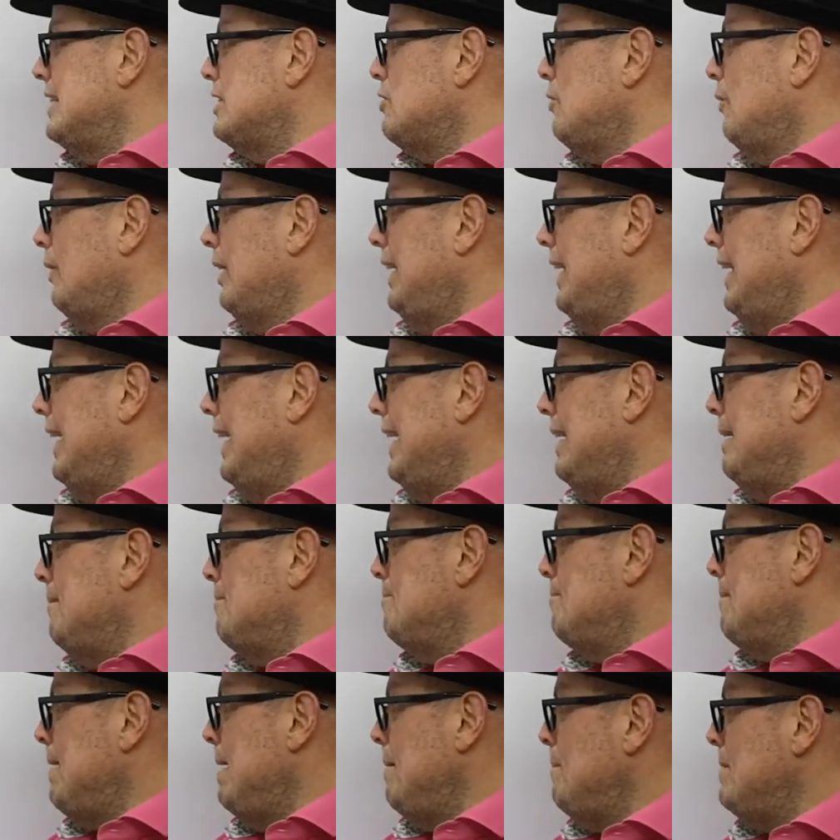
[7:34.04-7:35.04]
is, okay,
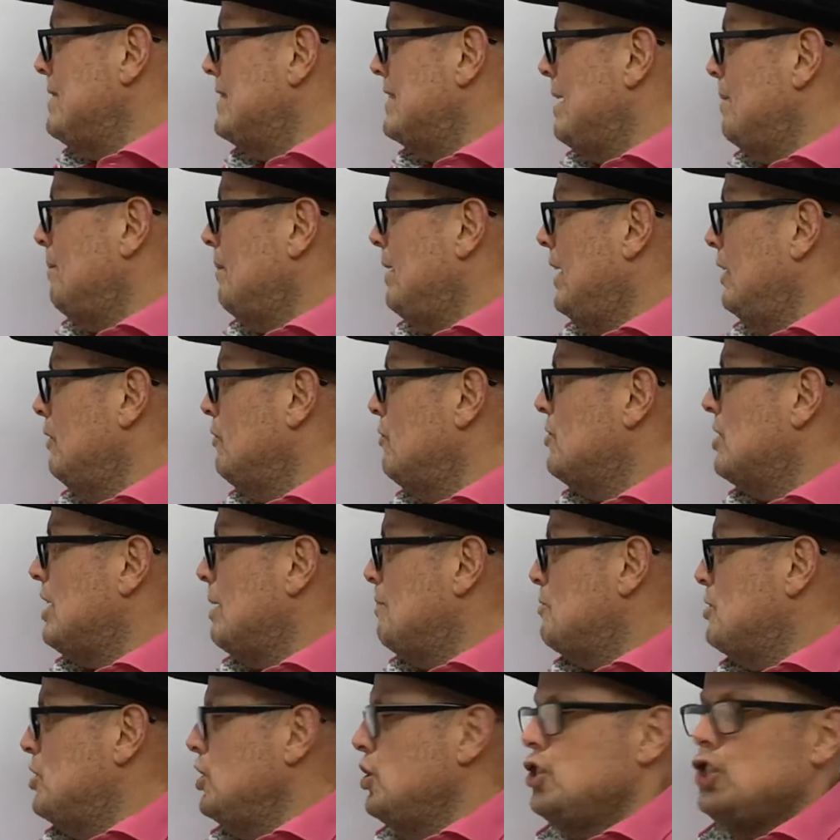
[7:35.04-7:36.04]
maybe some kind of
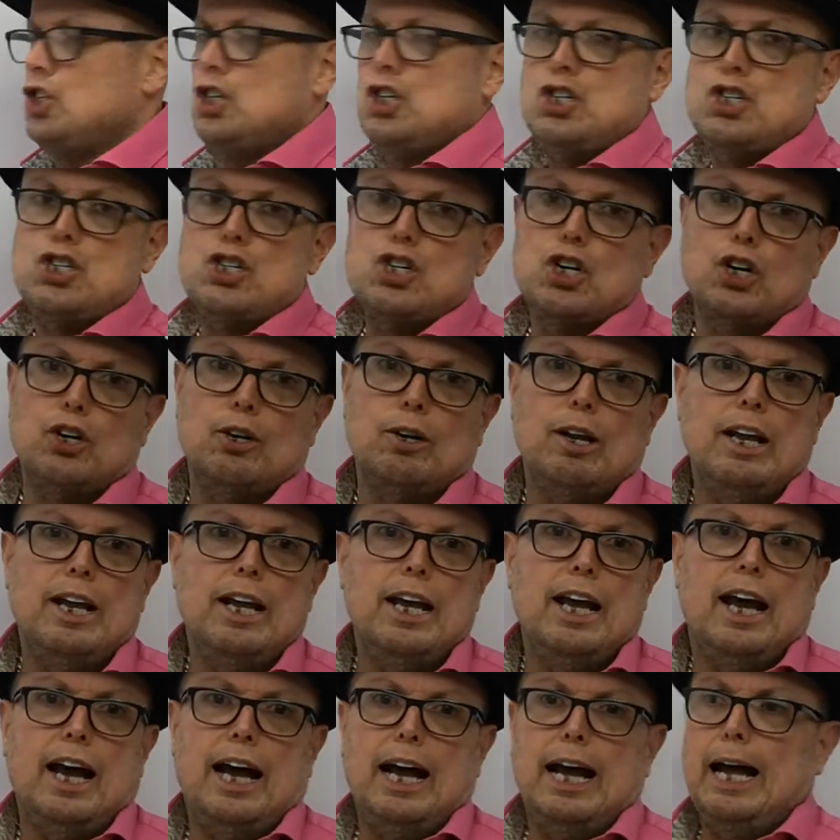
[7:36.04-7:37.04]
substitution.
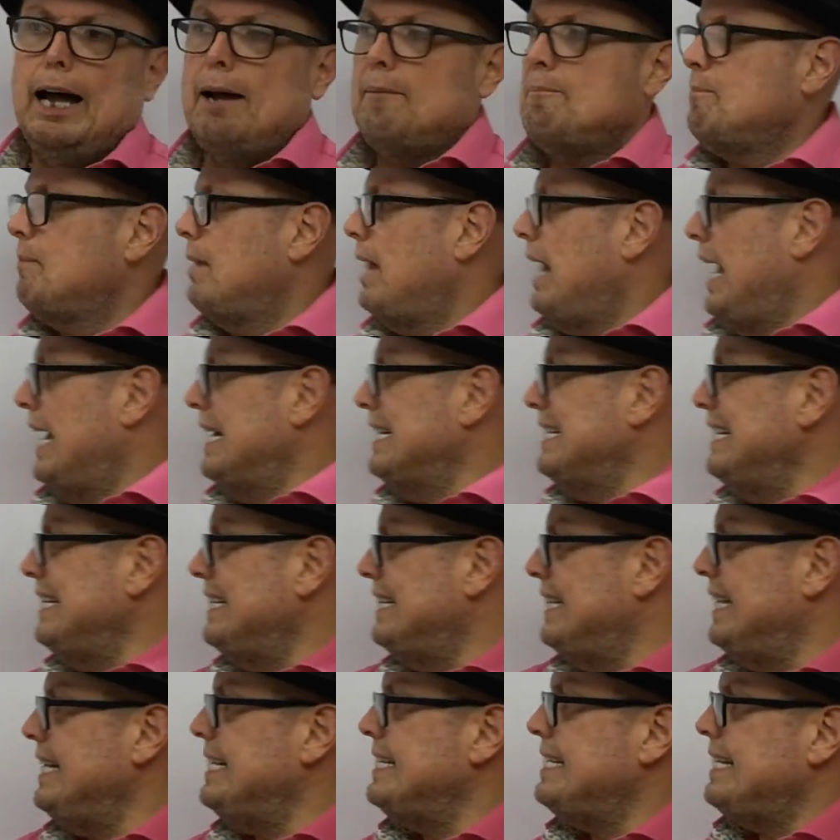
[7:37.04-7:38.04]
As
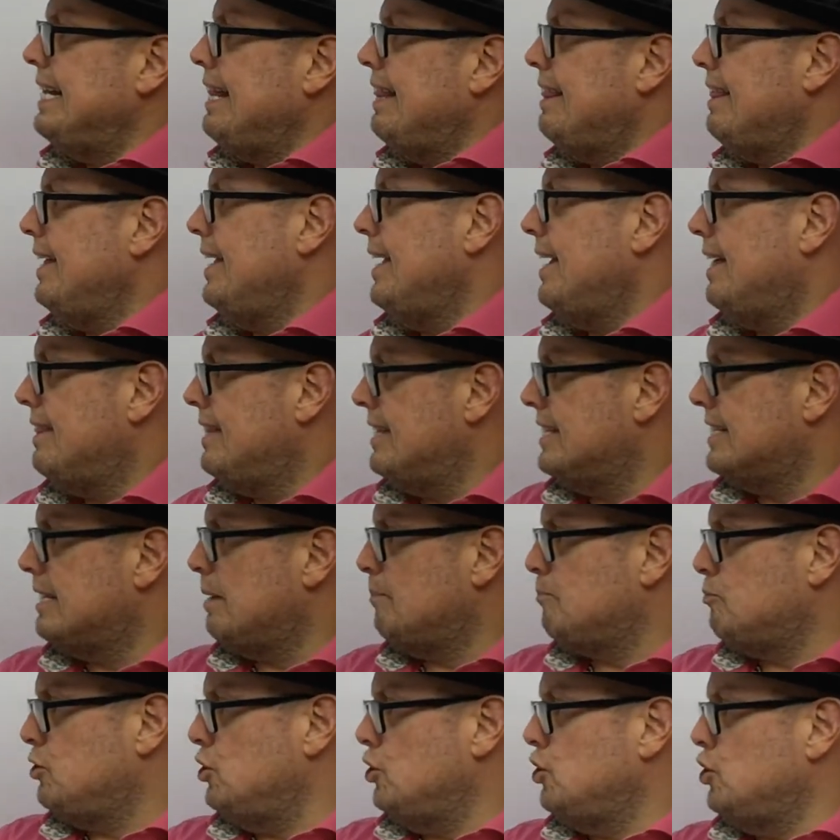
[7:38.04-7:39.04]
it is in there, the
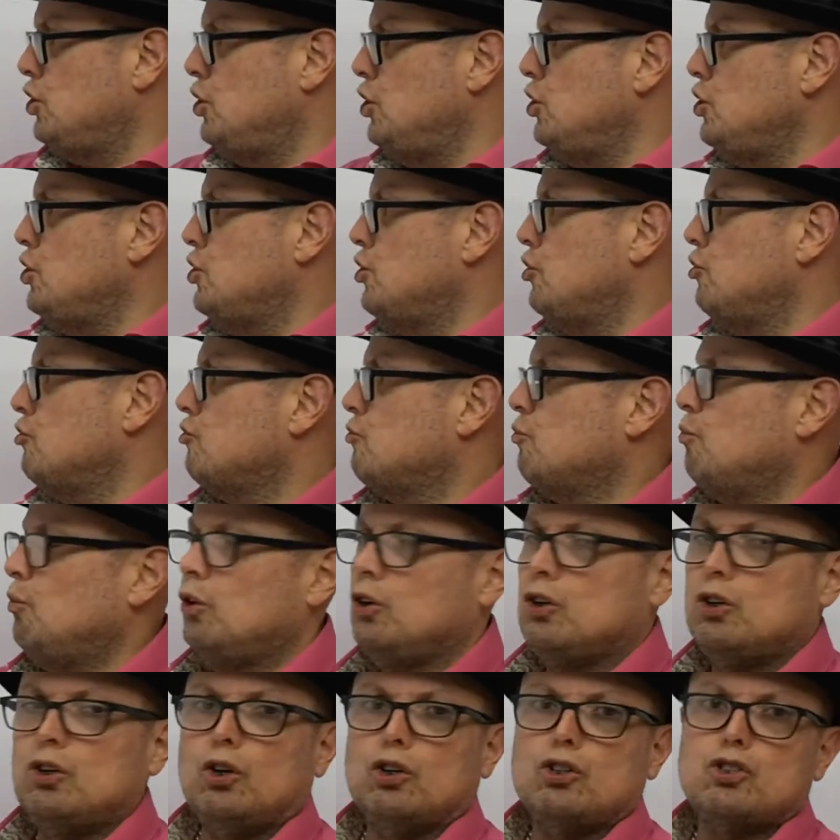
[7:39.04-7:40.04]
substitutions
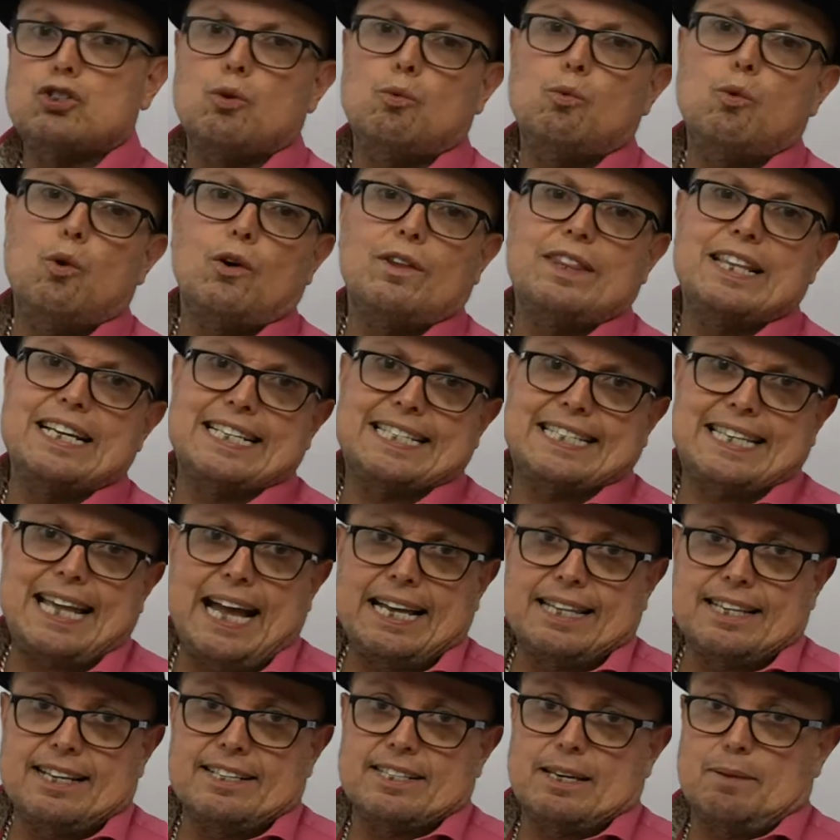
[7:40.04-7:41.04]
will not work, the
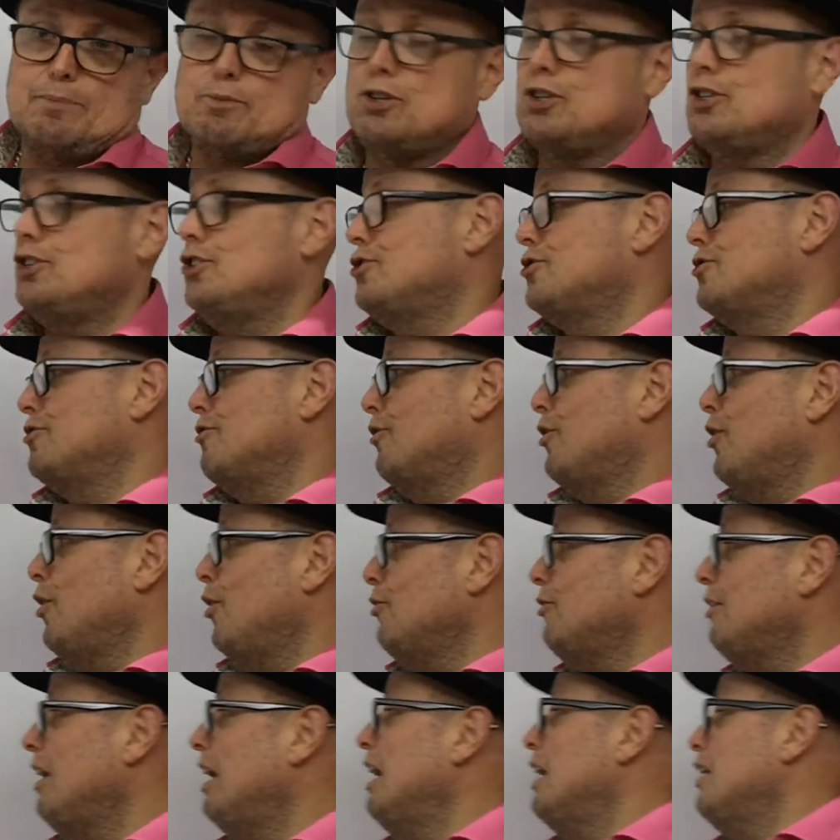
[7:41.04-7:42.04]
standard substitutions, of
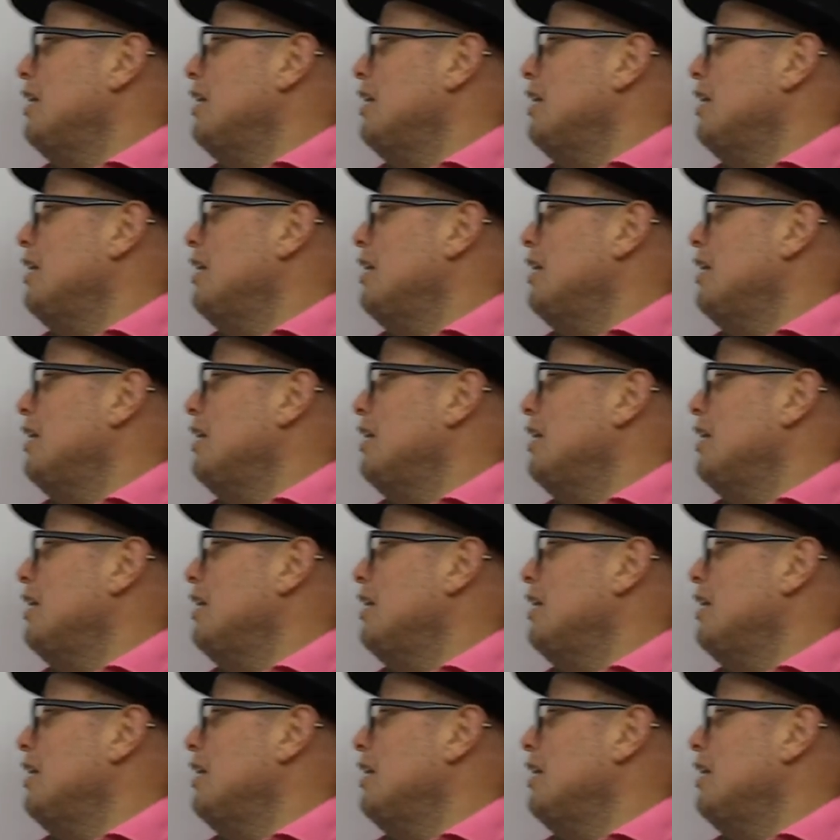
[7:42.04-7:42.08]
course.